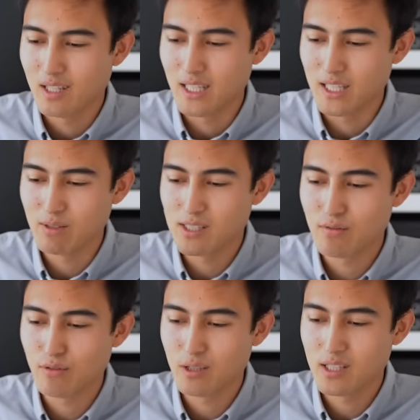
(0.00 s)
And the
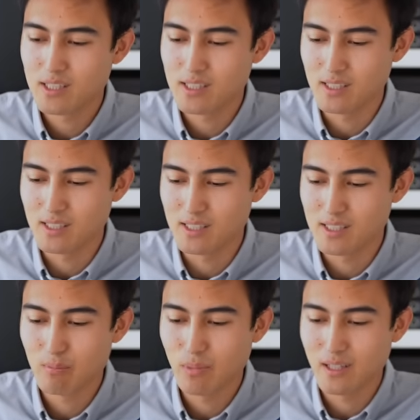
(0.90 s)
reason for this is
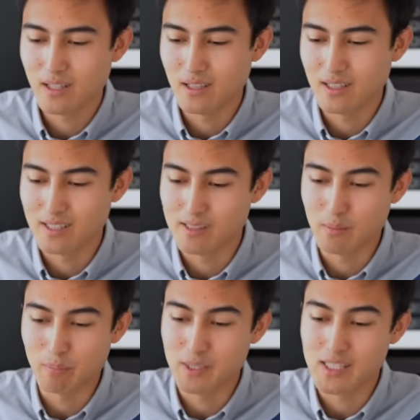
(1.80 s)
simply that it's
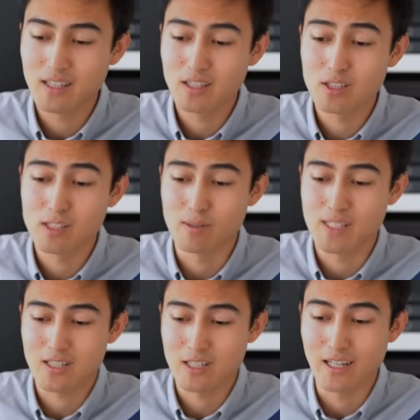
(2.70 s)
in a percentage, so it's
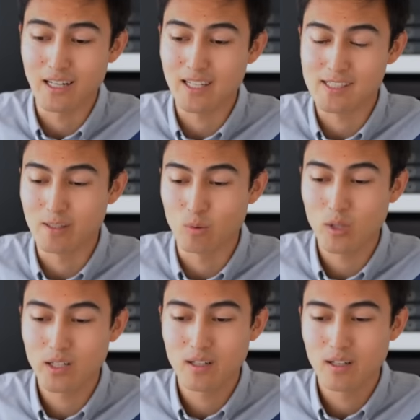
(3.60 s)
actually less than
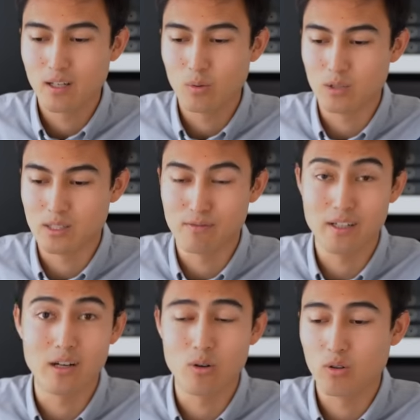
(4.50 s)
1, which is
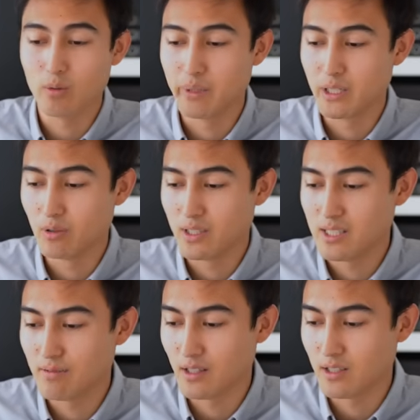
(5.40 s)
very low compared to
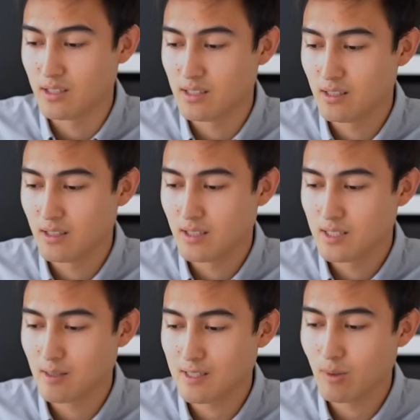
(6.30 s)
these figures.
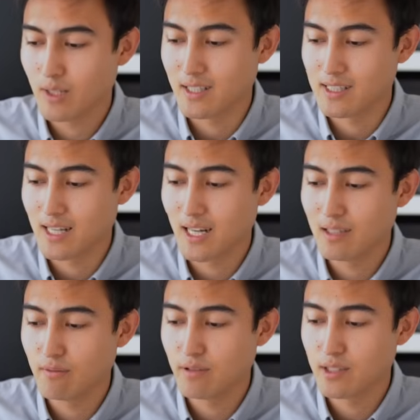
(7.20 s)
So let's go ahead and
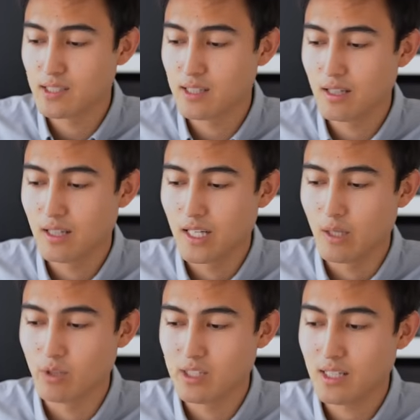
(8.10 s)
select it first.
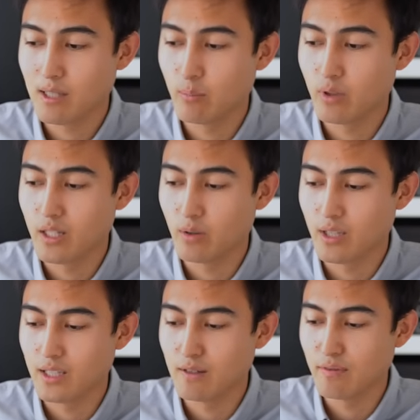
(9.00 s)
We're just going to put it on
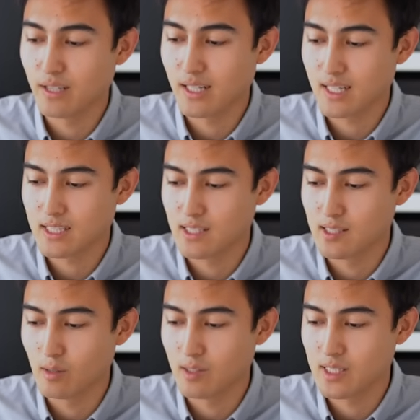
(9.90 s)
a different axis
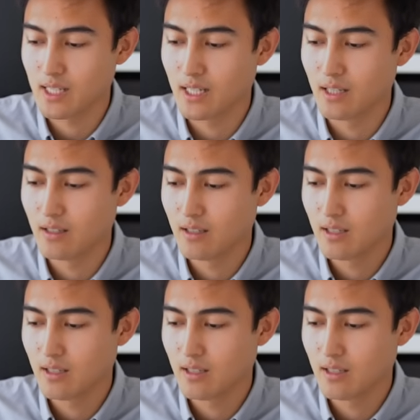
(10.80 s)
to the side.